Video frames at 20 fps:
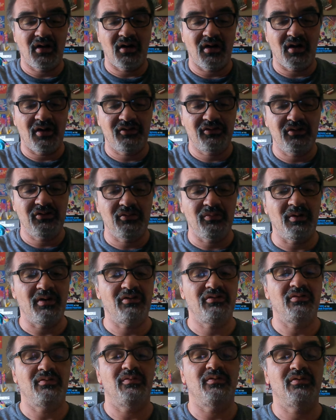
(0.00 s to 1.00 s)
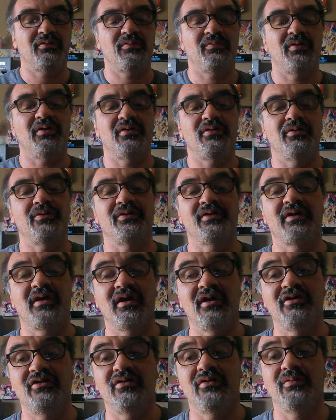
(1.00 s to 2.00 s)
uh, a situation with one of those
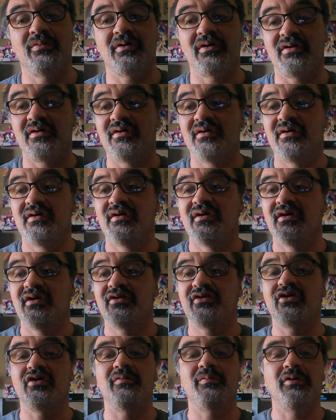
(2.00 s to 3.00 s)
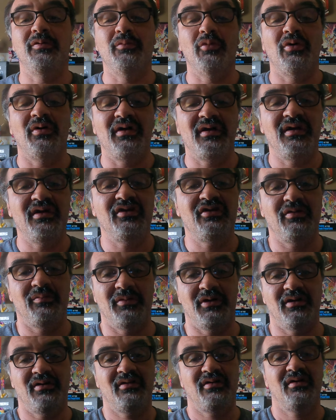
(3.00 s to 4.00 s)
occasions where it's going to be more
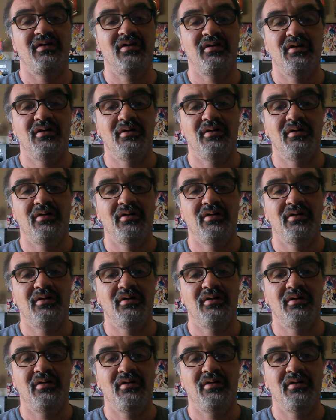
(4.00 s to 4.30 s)
intimate,